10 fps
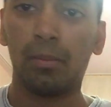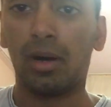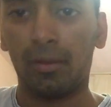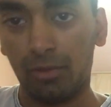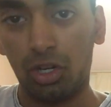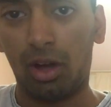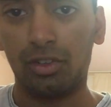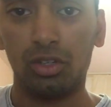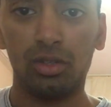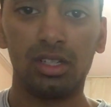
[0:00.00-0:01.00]
But you don't have
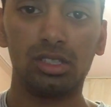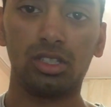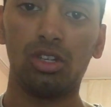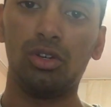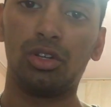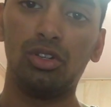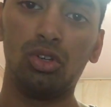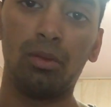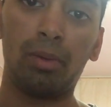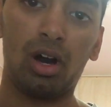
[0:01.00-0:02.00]
to do this. You can
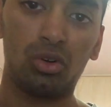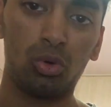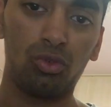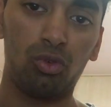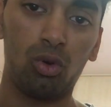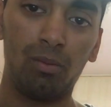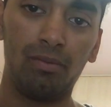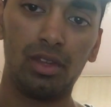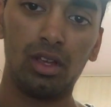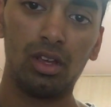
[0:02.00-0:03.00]
do the bar chord
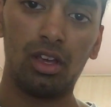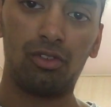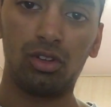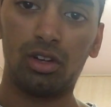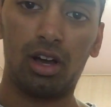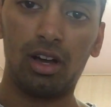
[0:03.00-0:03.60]
form if you